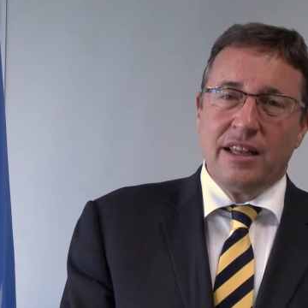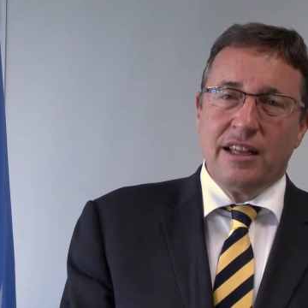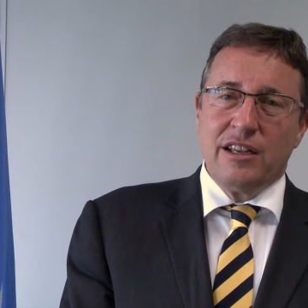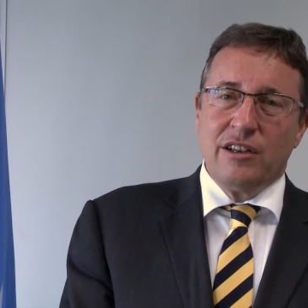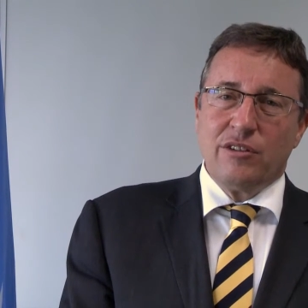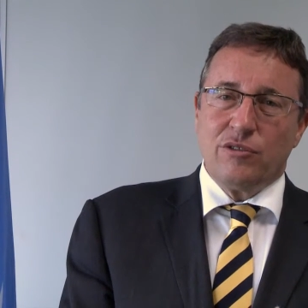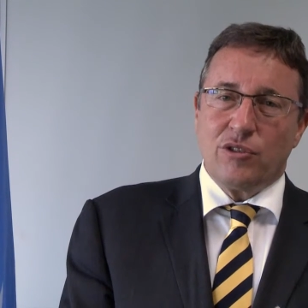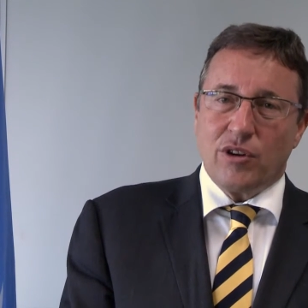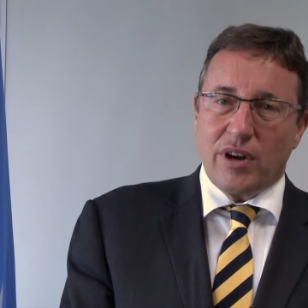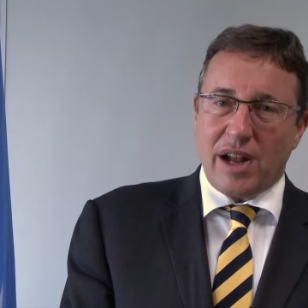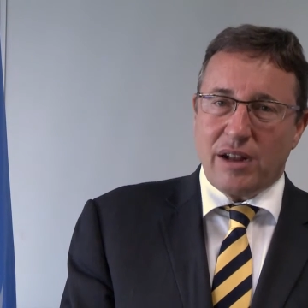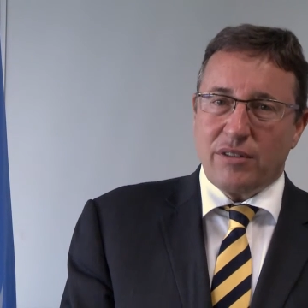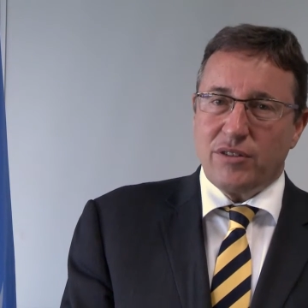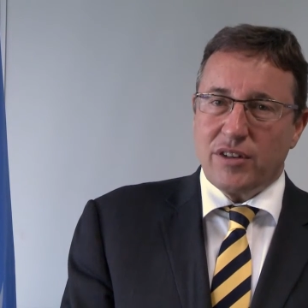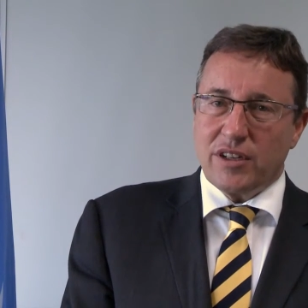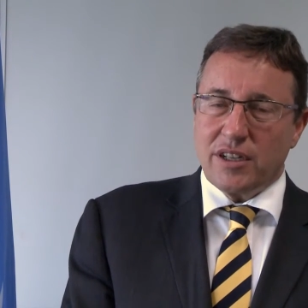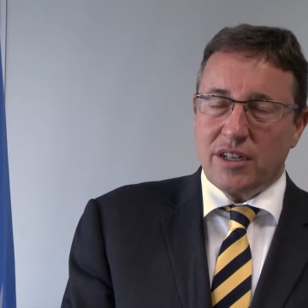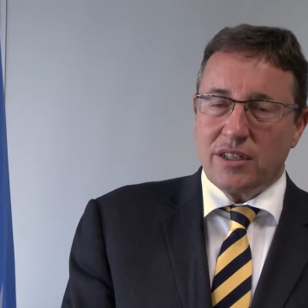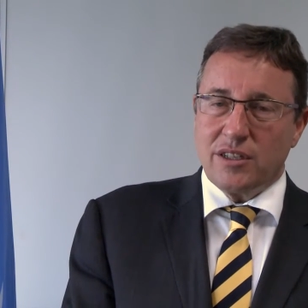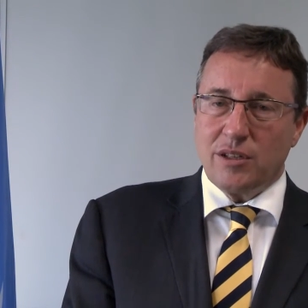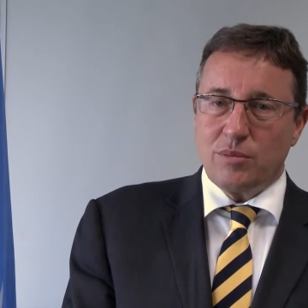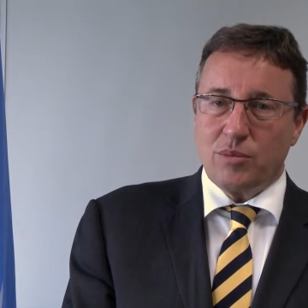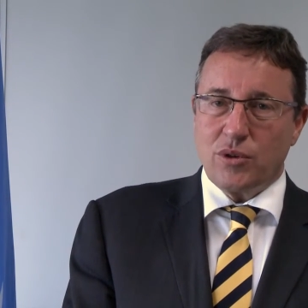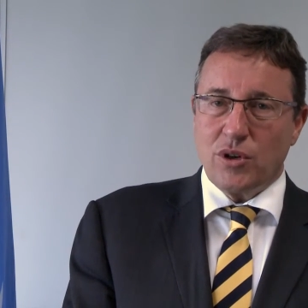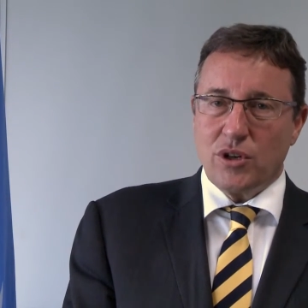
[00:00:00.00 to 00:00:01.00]
For Africa,
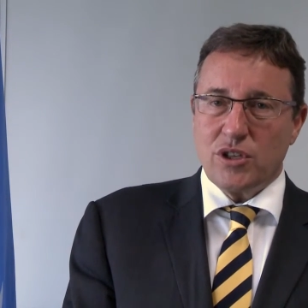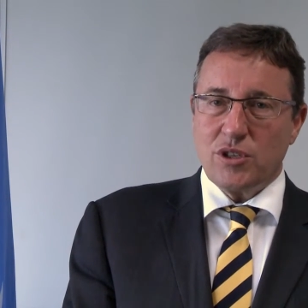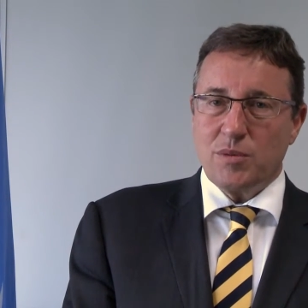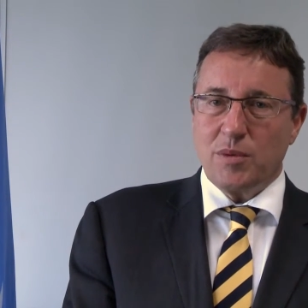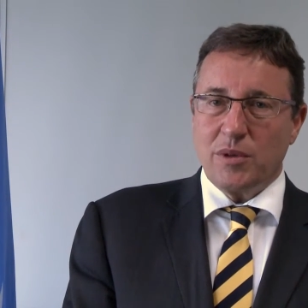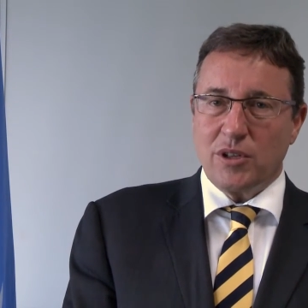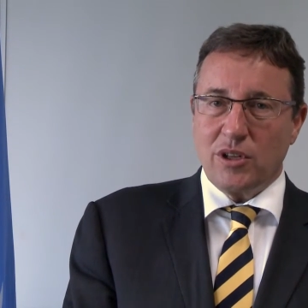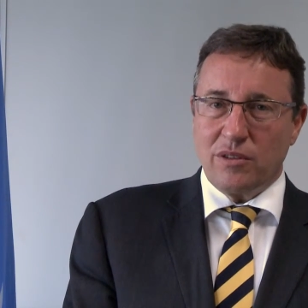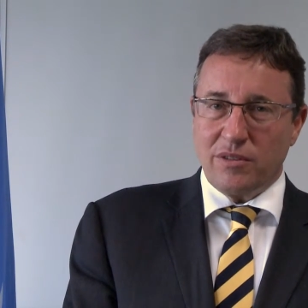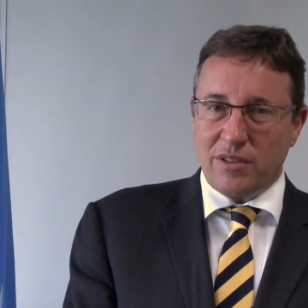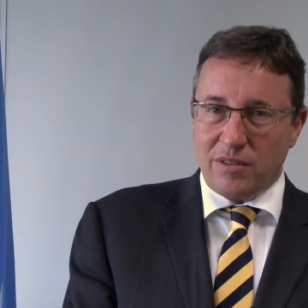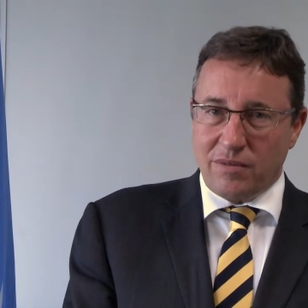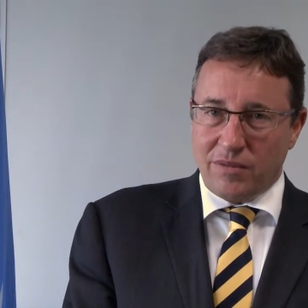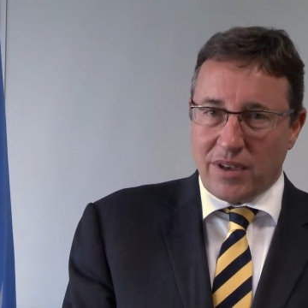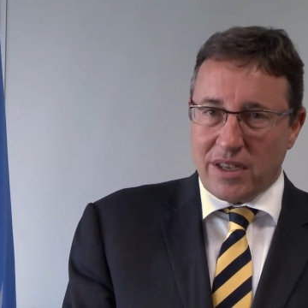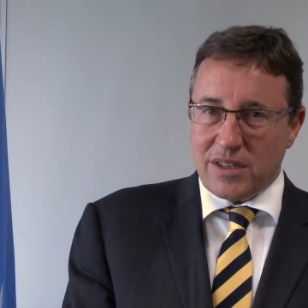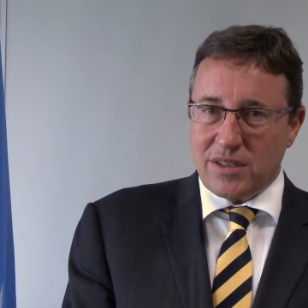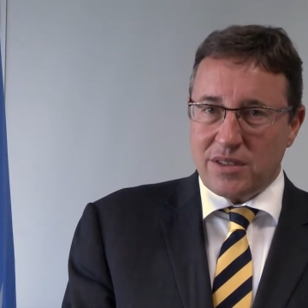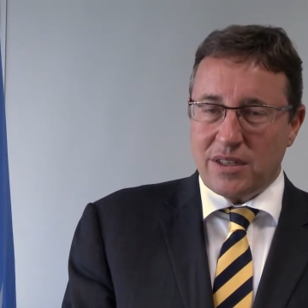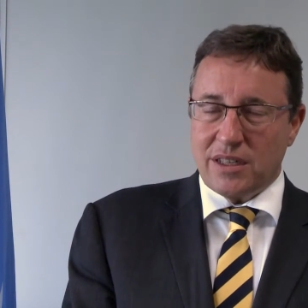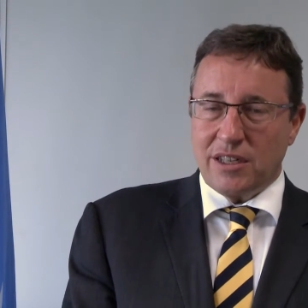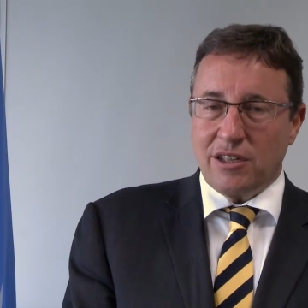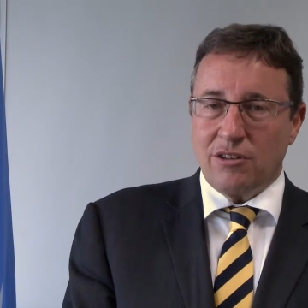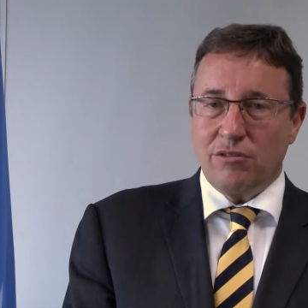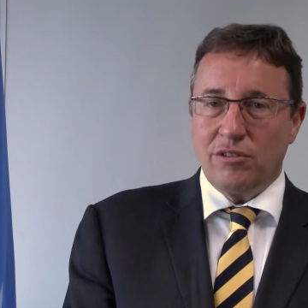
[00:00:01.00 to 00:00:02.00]
the prospect of
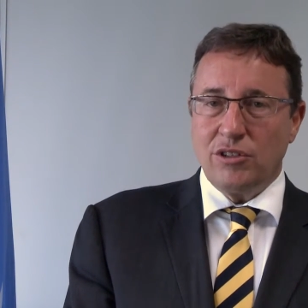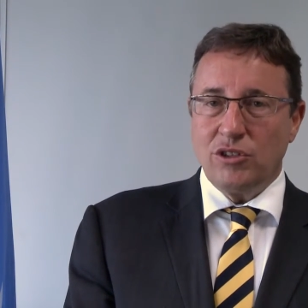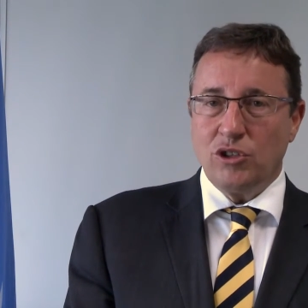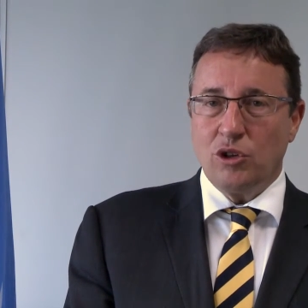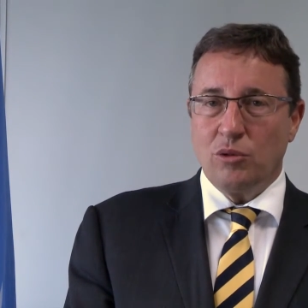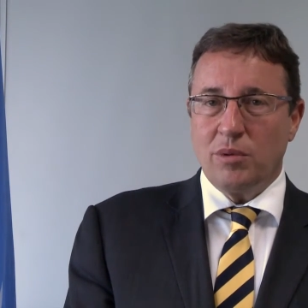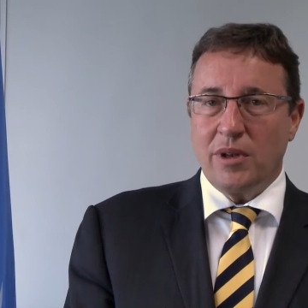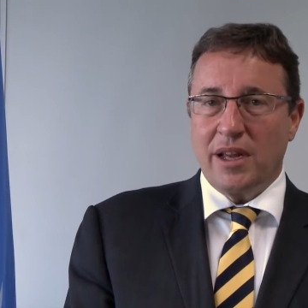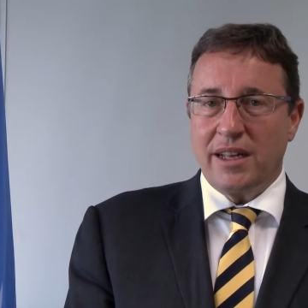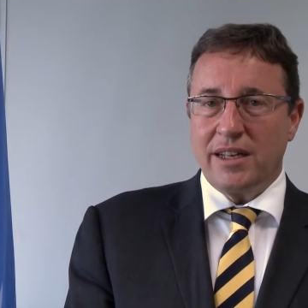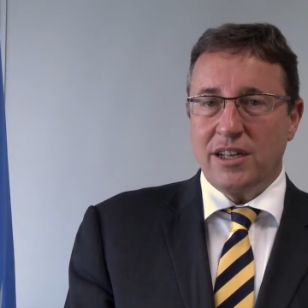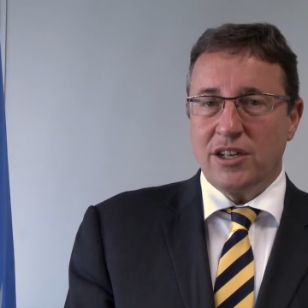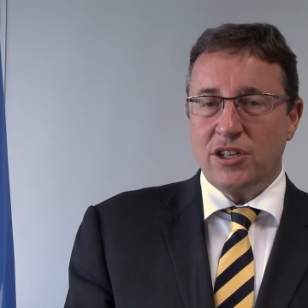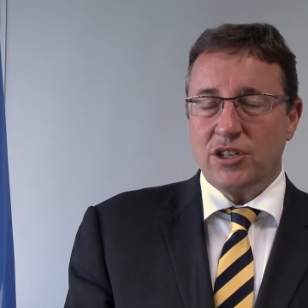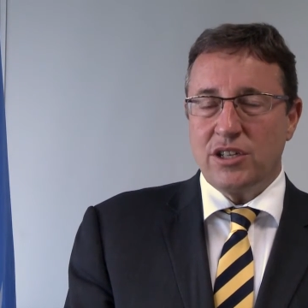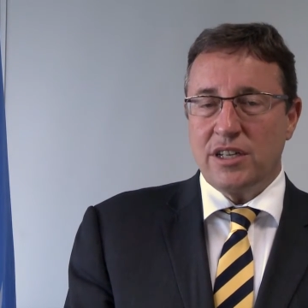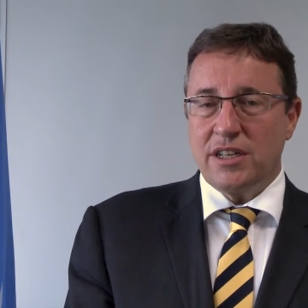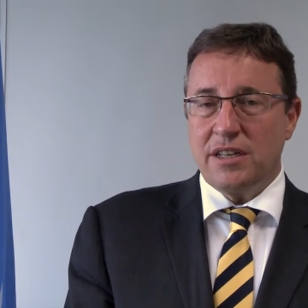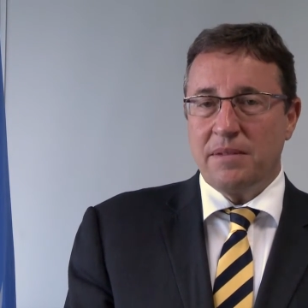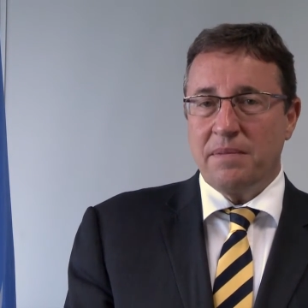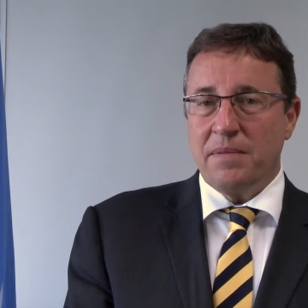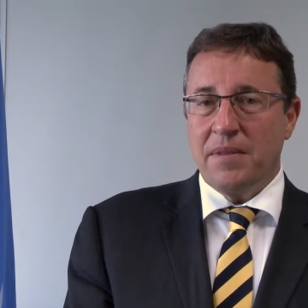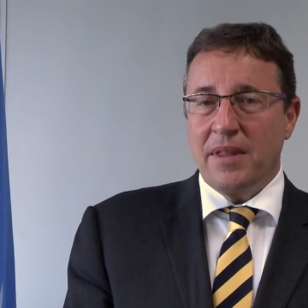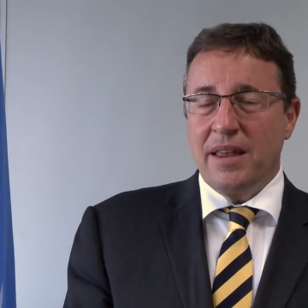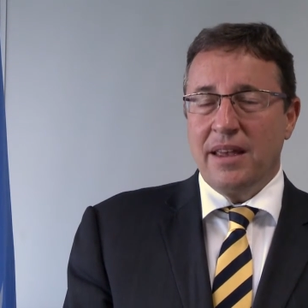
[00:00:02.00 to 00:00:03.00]
investing in renewable
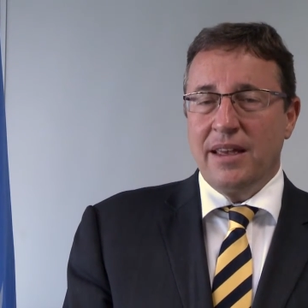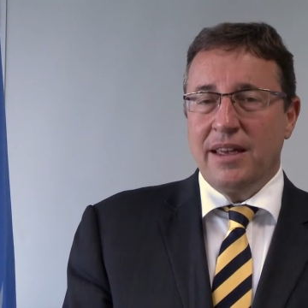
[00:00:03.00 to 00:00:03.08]
energy